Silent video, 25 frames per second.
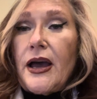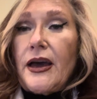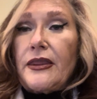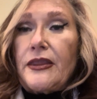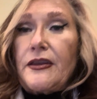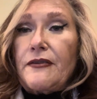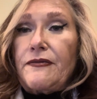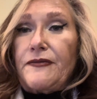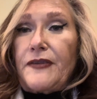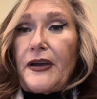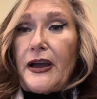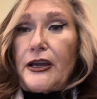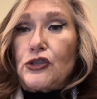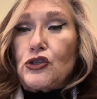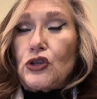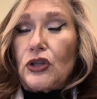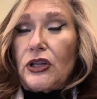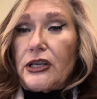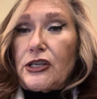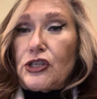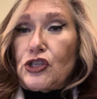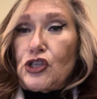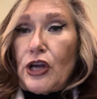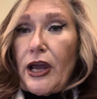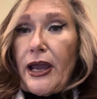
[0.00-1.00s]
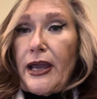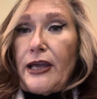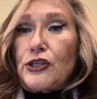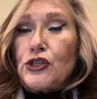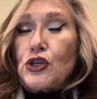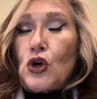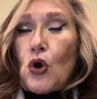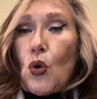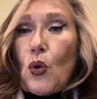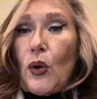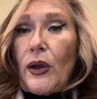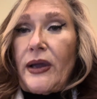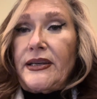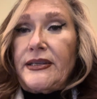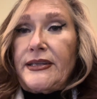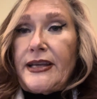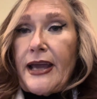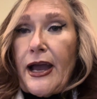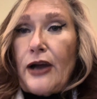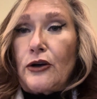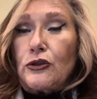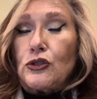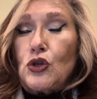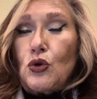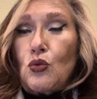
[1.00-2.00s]
the federal exchange going
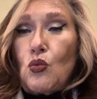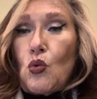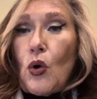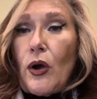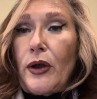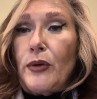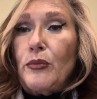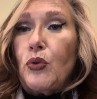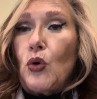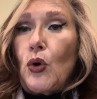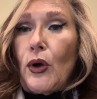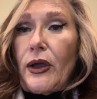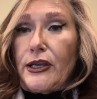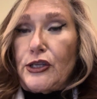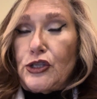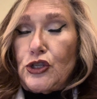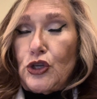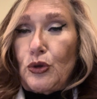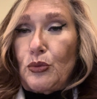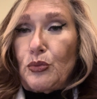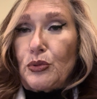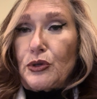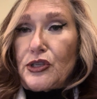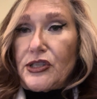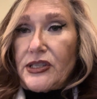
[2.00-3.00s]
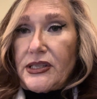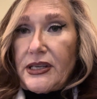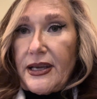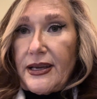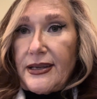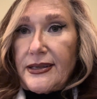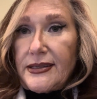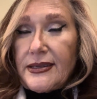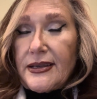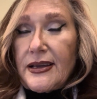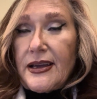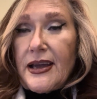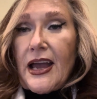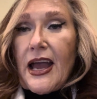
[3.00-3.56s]
down to 1.2%.